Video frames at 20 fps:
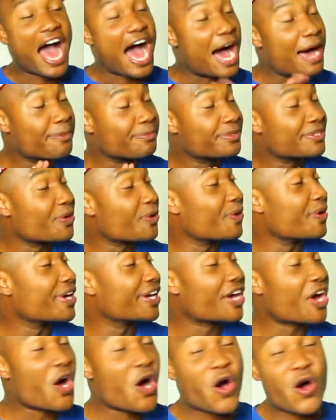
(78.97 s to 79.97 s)
I'm
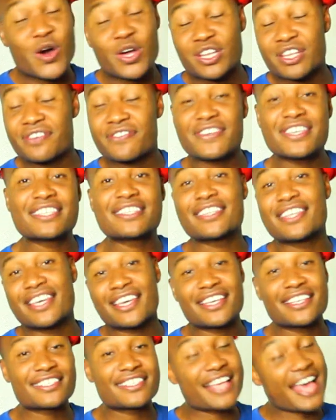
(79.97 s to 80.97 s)
throwing all of his
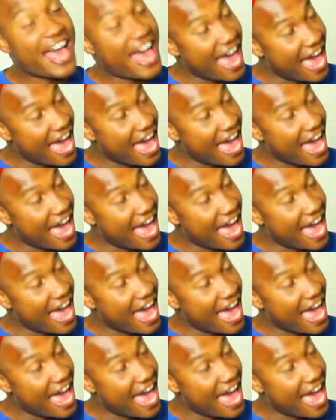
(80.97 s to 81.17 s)
things